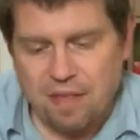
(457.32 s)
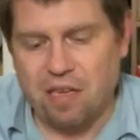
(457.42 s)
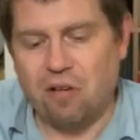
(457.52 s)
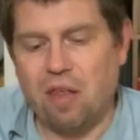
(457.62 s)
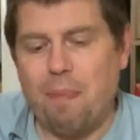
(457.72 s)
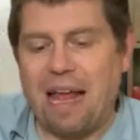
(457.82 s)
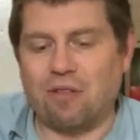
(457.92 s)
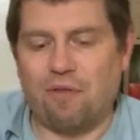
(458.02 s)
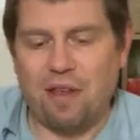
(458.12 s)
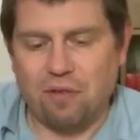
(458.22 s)
till the
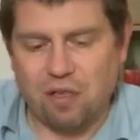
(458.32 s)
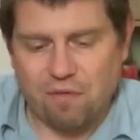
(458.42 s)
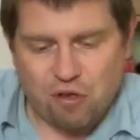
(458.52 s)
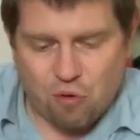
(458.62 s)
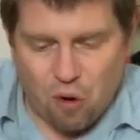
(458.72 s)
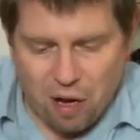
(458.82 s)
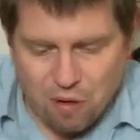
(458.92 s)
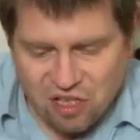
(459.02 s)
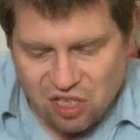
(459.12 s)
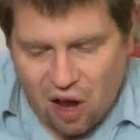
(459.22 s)
battlefields of Troy
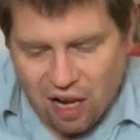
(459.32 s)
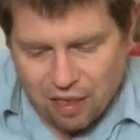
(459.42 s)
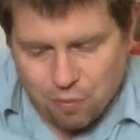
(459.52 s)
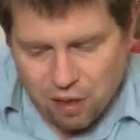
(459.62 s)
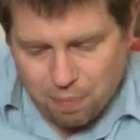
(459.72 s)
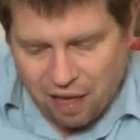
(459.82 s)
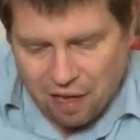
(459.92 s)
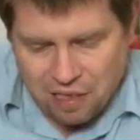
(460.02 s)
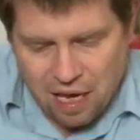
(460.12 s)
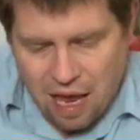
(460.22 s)
were scarlet with
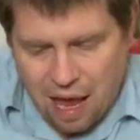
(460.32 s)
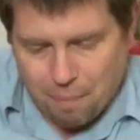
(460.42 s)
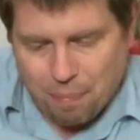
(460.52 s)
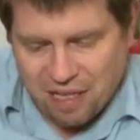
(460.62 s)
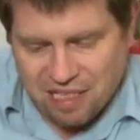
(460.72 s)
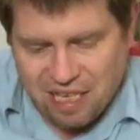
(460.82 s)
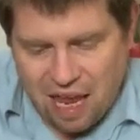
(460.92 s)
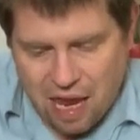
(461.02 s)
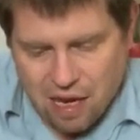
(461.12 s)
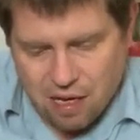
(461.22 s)
blood, and by
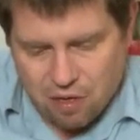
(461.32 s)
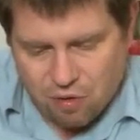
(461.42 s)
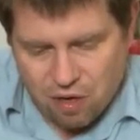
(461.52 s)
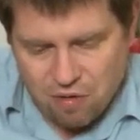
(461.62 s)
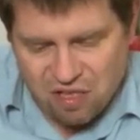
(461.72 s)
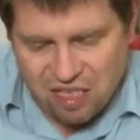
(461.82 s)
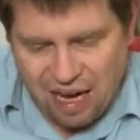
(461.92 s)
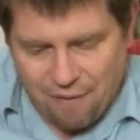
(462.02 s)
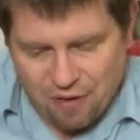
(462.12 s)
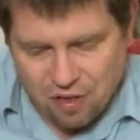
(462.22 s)
day crows
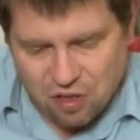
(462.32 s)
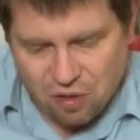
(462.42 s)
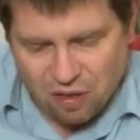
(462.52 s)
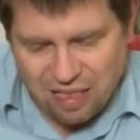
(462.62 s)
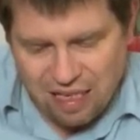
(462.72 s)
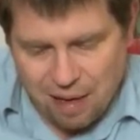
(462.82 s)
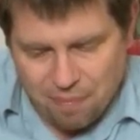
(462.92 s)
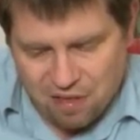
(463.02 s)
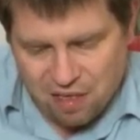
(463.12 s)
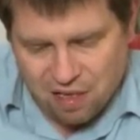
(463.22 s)
scavenged on
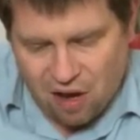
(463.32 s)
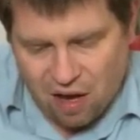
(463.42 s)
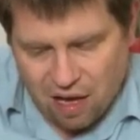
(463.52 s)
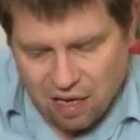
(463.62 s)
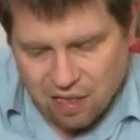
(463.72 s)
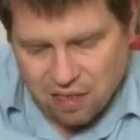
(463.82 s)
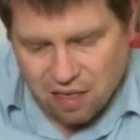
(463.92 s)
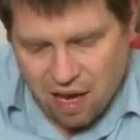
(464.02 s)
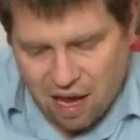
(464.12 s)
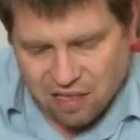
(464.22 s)
lips and eyes,
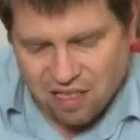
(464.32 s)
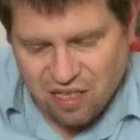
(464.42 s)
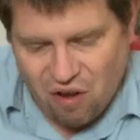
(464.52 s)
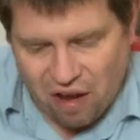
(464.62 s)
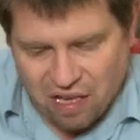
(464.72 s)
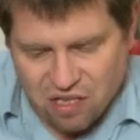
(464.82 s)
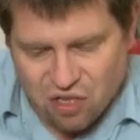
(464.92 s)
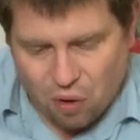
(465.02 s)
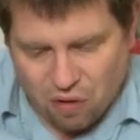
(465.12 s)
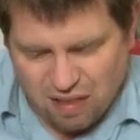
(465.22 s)
and at night
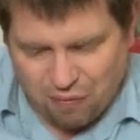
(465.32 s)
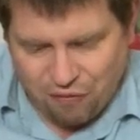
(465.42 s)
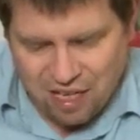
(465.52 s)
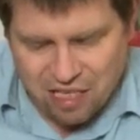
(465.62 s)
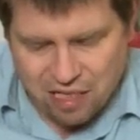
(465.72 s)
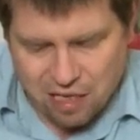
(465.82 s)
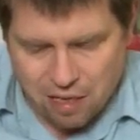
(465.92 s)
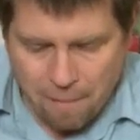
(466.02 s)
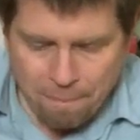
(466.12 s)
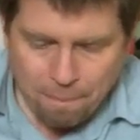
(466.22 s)
dogs
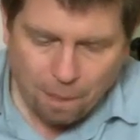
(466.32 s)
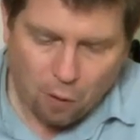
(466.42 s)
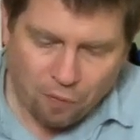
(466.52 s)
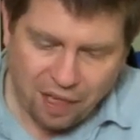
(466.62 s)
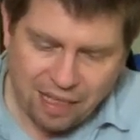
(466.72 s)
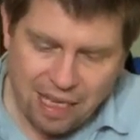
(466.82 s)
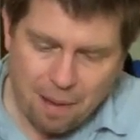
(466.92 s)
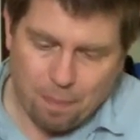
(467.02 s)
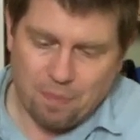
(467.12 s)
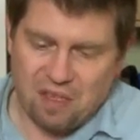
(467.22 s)
feasted on the
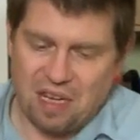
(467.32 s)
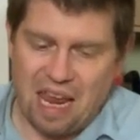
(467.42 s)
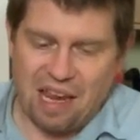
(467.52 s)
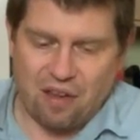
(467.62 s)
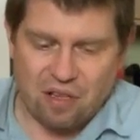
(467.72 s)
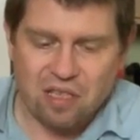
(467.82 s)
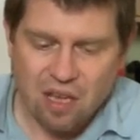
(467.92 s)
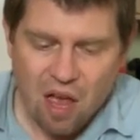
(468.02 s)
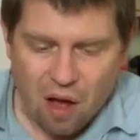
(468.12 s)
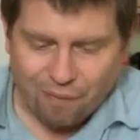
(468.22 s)
limbs and
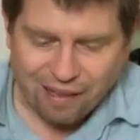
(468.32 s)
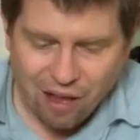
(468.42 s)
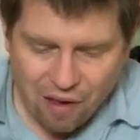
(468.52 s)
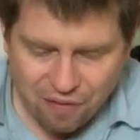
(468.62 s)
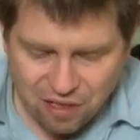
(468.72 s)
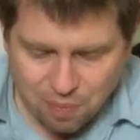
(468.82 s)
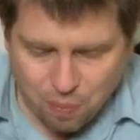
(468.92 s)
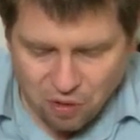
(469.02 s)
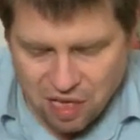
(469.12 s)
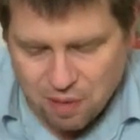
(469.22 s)
innards of lifeless
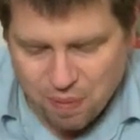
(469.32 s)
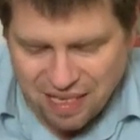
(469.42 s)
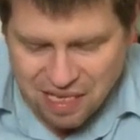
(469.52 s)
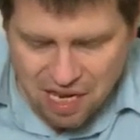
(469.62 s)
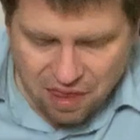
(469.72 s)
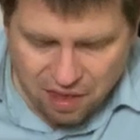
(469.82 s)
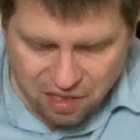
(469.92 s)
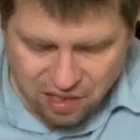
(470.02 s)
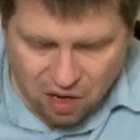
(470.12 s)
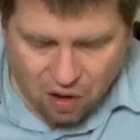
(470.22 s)
bodies beneath the
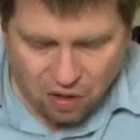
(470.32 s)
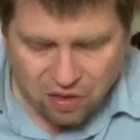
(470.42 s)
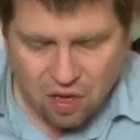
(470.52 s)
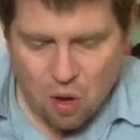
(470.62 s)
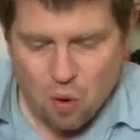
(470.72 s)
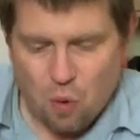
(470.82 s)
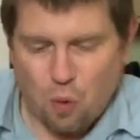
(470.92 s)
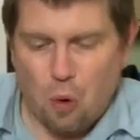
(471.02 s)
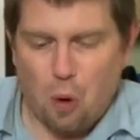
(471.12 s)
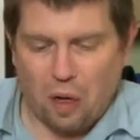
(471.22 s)
stars,
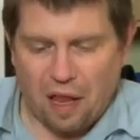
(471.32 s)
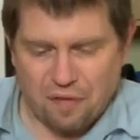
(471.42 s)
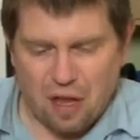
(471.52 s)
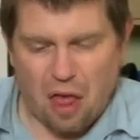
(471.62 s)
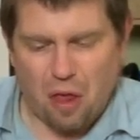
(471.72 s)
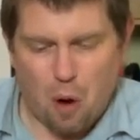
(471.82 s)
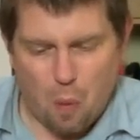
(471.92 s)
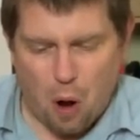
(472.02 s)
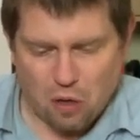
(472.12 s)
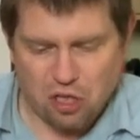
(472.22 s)
all under the
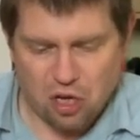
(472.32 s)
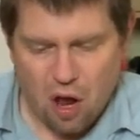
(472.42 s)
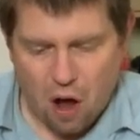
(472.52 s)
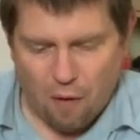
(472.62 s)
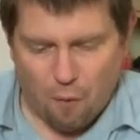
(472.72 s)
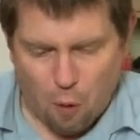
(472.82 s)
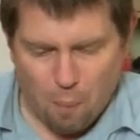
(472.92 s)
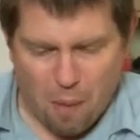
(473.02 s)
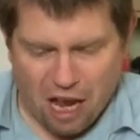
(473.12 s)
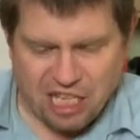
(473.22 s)
watch of
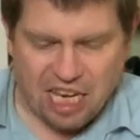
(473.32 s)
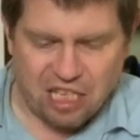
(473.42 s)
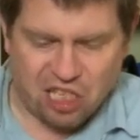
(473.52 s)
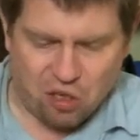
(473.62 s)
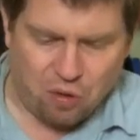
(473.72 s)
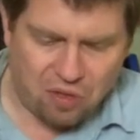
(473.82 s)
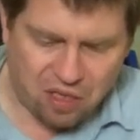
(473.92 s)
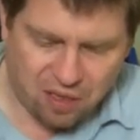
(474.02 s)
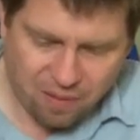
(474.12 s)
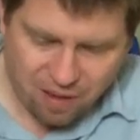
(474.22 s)
almighty
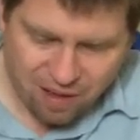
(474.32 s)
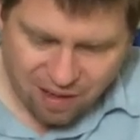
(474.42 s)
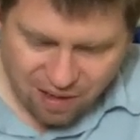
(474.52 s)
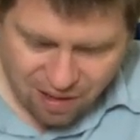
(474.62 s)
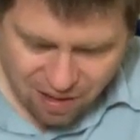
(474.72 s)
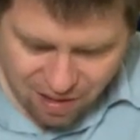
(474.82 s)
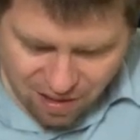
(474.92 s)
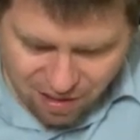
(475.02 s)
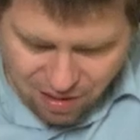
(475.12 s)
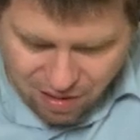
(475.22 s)
Zeus.
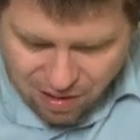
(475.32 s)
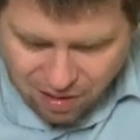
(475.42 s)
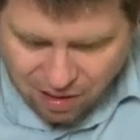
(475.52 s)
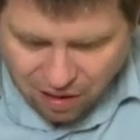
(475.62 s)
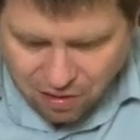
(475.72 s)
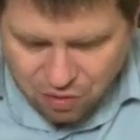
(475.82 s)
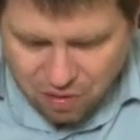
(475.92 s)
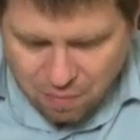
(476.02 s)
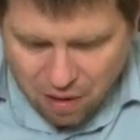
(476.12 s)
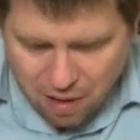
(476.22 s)

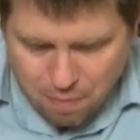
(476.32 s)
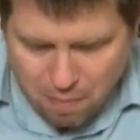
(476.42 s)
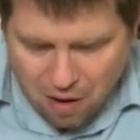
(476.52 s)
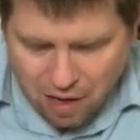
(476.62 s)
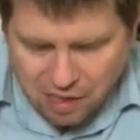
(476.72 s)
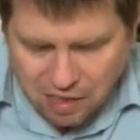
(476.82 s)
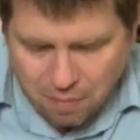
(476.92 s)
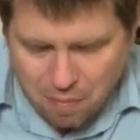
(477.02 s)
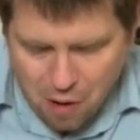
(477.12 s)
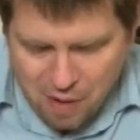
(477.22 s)
Conjure in my mind
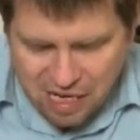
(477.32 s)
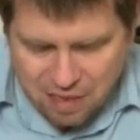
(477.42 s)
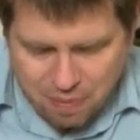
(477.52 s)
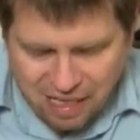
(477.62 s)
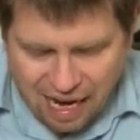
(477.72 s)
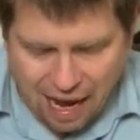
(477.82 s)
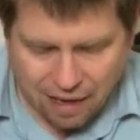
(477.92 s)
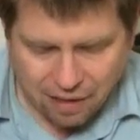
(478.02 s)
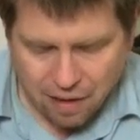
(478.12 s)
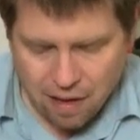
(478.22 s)
the moment it
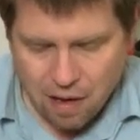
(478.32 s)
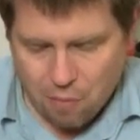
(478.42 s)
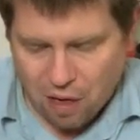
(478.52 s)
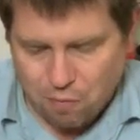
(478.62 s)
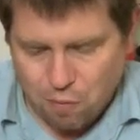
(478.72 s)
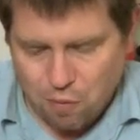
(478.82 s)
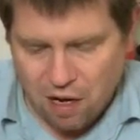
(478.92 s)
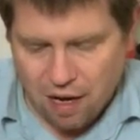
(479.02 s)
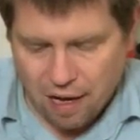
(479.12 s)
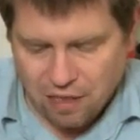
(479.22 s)
began, when
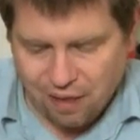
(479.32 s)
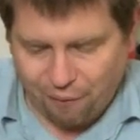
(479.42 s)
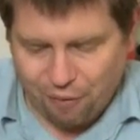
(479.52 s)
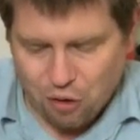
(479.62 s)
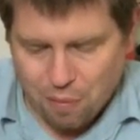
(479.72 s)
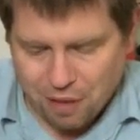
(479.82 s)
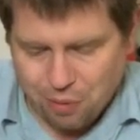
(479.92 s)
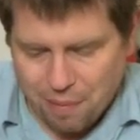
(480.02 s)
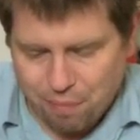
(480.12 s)
words flew between